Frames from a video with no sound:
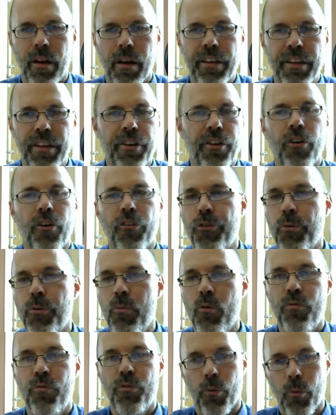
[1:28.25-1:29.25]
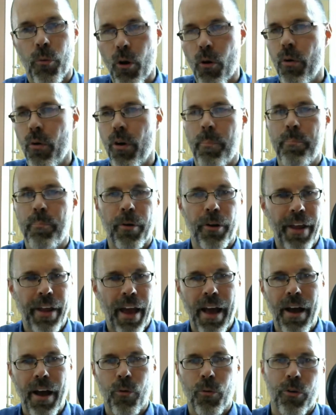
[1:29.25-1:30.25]
You can also move the road up or
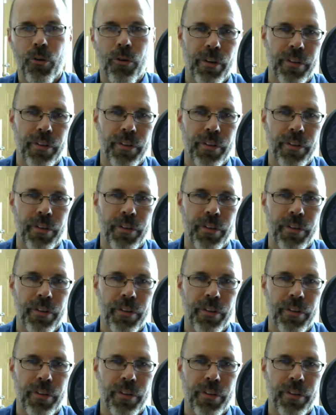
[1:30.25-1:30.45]
down,